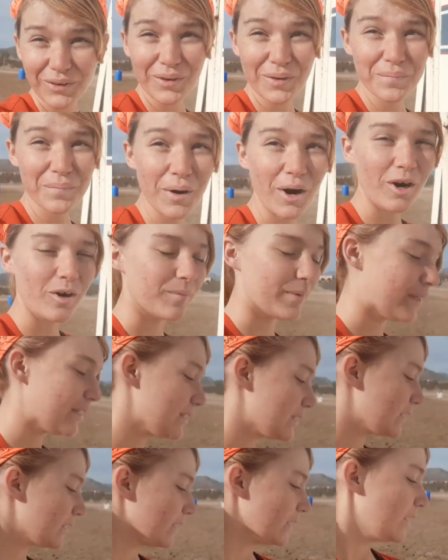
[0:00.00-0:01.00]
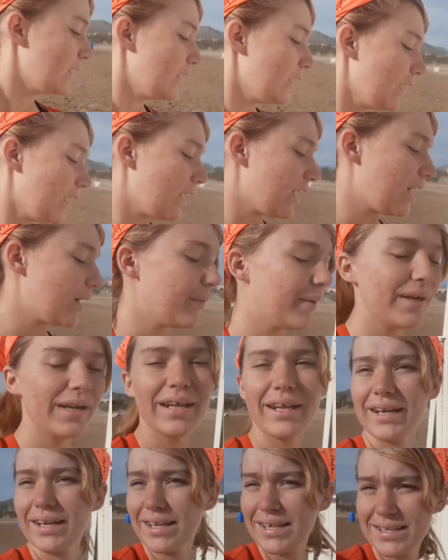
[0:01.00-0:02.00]
compartment, and
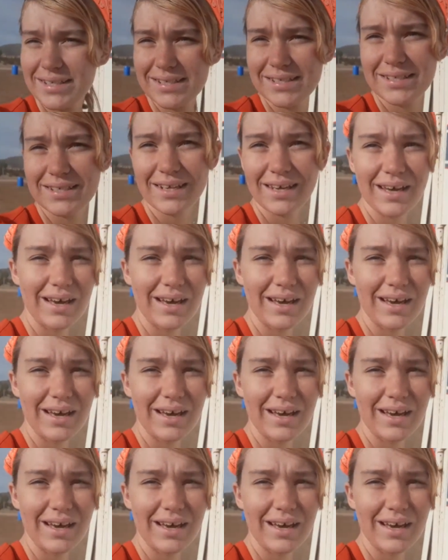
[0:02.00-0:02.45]
it is